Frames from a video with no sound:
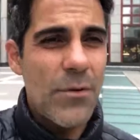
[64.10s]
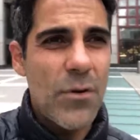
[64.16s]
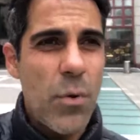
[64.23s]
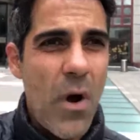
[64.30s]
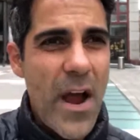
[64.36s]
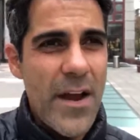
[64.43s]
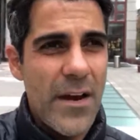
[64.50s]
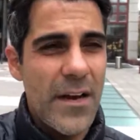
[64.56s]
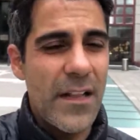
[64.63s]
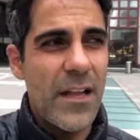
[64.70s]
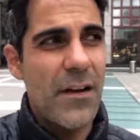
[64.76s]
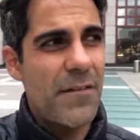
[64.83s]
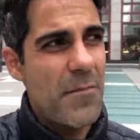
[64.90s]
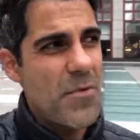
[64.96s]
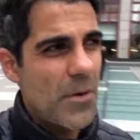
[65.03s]
require a
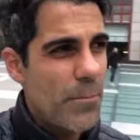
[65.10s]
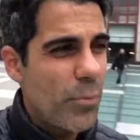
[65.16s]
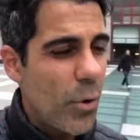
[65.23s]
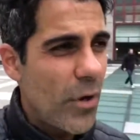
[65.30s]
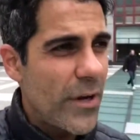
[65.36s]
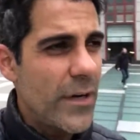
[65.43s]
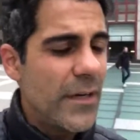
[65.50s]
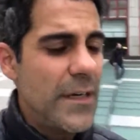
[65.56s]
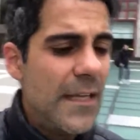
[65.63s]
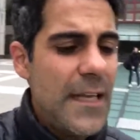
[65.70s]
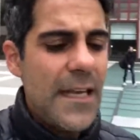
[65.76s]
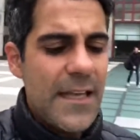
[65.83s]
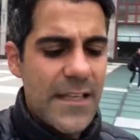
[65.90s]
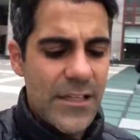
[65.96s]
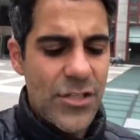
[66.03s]
letter from your employer
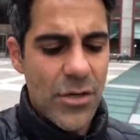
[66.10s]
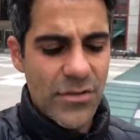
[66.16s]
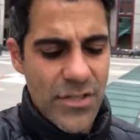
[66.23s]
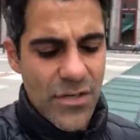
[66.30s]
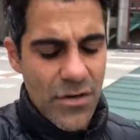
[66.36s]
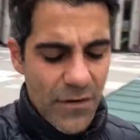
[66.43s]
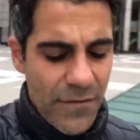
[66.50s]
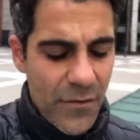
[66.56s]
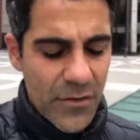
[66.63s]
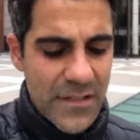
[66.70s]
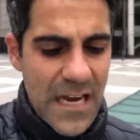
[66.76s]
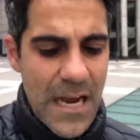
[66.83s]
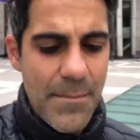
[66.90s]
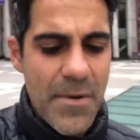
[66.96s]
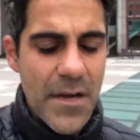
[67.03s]
that shows that you're a
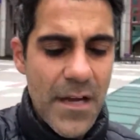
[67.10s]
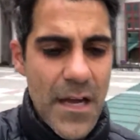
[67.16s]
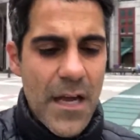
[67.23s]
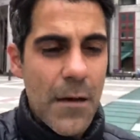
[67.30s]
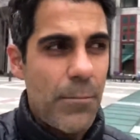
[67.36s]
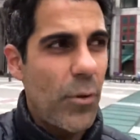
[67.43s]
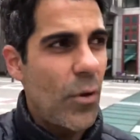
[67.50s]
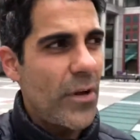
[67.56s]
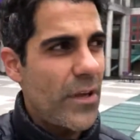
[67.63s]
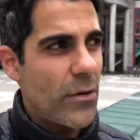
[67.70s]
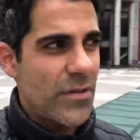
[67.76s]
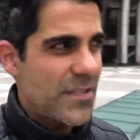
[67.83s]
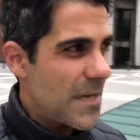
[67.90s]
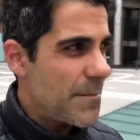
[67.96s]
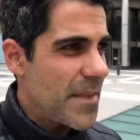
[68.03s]
full-time employee
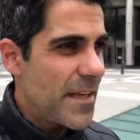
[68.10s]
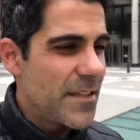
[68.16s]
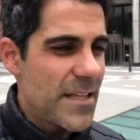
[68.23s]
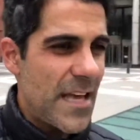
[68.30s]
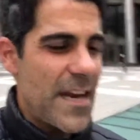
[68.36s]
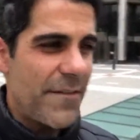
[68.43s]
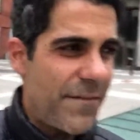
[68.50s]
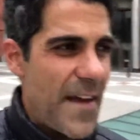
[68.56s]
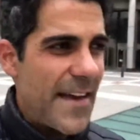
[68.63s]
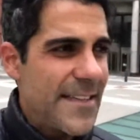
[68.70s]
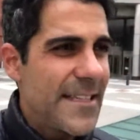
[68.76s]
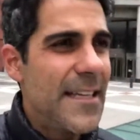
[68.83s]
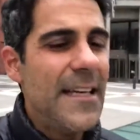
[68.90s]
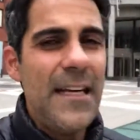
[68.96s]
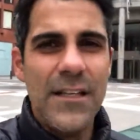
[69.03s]
or something to that
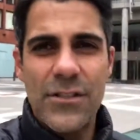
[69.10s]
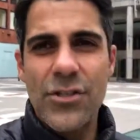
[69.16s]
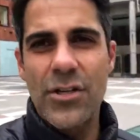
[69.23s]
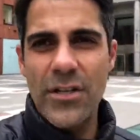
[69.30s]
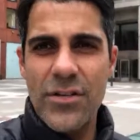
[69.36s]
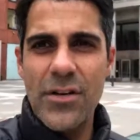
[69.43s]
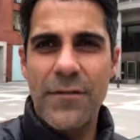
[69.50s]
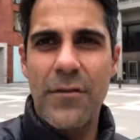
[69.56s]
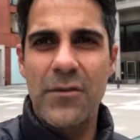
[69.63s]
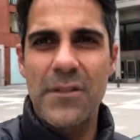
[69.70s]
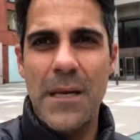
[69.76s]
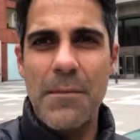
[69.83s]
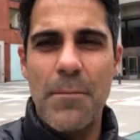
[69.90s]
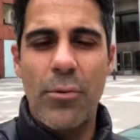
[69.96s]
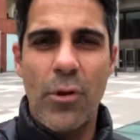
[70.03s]
effect to show that you're a
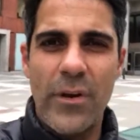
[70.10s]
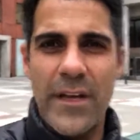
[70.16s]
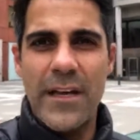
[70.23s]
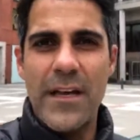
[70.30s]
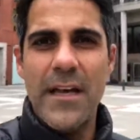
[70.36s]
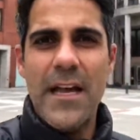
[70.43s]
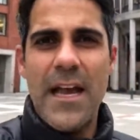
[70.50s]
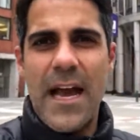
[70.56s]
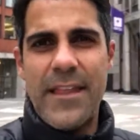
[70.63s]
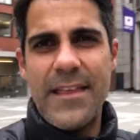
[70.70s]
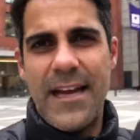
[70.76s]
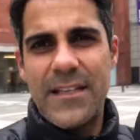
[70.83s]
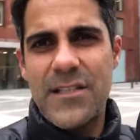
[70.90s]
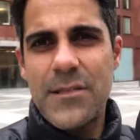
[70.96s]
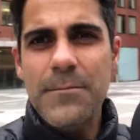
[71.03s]
full-time employee. And
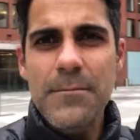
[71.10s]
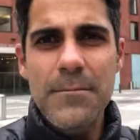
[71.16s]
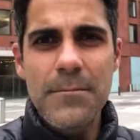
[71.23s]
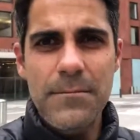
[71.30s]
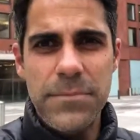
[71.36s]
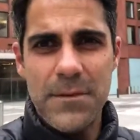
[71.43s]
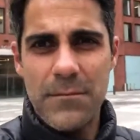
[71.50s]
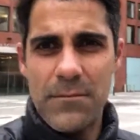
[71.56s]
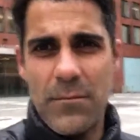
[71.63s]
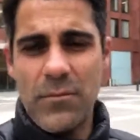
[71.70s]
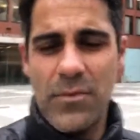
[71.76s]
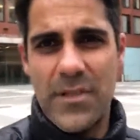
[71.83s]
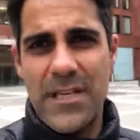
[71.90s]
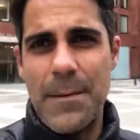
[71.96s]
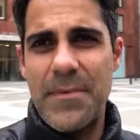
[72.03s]
that's
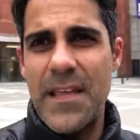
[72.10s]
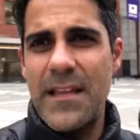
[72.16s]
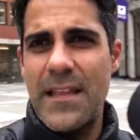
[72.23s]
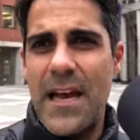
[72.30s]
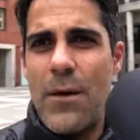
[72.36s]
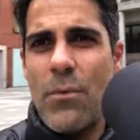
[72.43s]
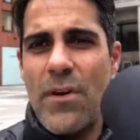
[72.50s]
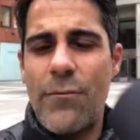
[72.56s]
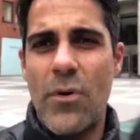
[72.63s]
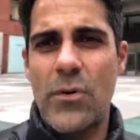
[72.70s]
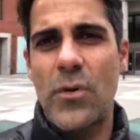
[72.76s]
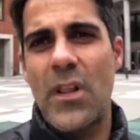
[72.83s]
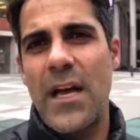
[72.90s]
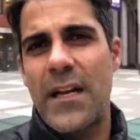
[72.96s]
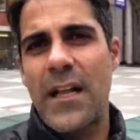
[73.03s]
something that we've worked
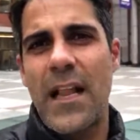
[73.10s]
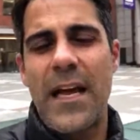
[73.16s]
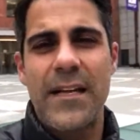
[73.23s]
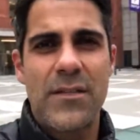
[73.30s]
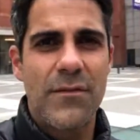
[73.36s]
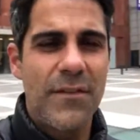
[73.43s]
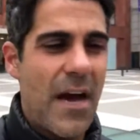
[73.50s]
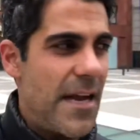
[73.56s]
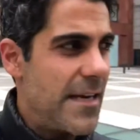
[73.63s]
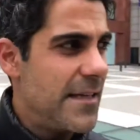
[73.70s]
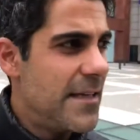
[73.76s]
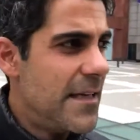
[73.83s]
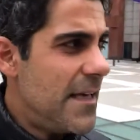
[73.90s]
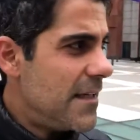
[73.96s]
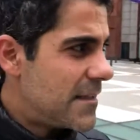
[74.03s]
with a lot of clients who've gotten
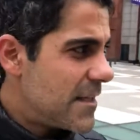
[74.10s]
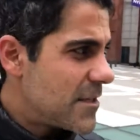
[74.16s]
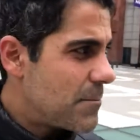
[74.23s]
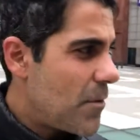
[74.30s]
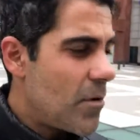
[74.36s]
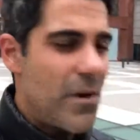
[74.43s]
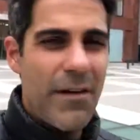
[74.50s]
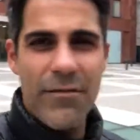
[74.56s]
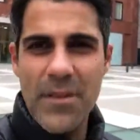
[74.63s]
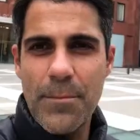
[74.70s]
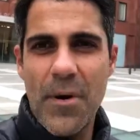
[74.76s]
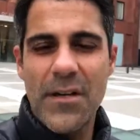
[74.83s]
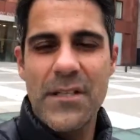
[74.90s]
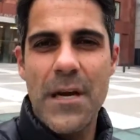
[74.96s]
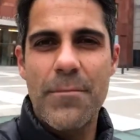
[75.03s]
into this program for the
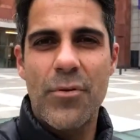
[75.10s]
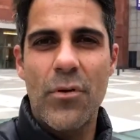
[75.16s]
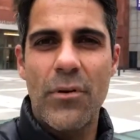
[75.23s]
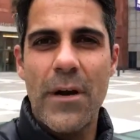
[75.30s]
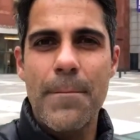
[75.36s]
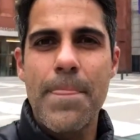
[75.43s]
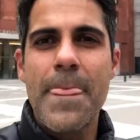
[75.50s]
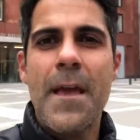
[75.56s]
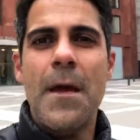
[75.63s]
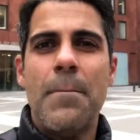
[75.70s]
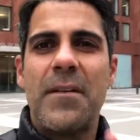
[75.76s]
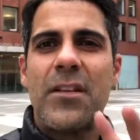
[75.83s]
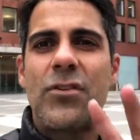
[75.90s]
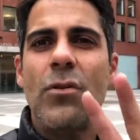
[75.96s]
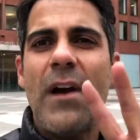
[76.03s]
part-time program.
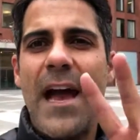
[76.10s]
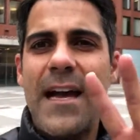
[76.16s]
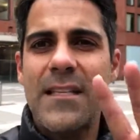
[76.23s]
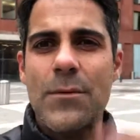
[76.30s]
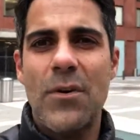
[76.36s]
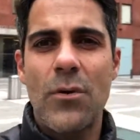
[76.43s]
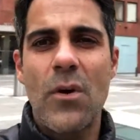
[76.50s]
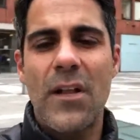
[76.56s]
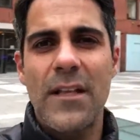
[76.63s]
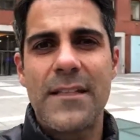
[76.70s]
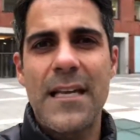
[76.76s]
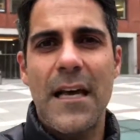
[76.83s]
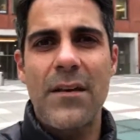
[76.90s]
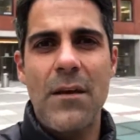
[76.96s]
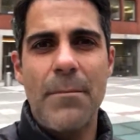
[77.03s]
But the 2 hacks I want to quickly
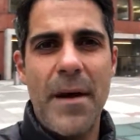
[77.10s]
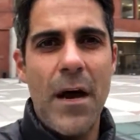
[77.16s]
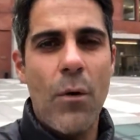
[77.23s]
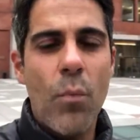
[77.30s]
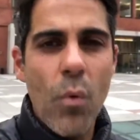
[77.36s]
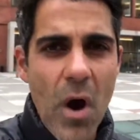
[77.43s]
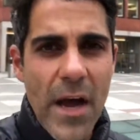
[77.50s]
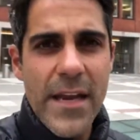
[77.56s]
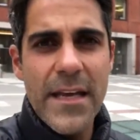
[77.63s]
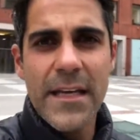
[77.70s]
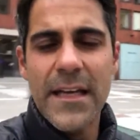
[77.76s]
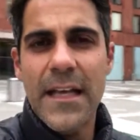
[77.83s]
tell you about. One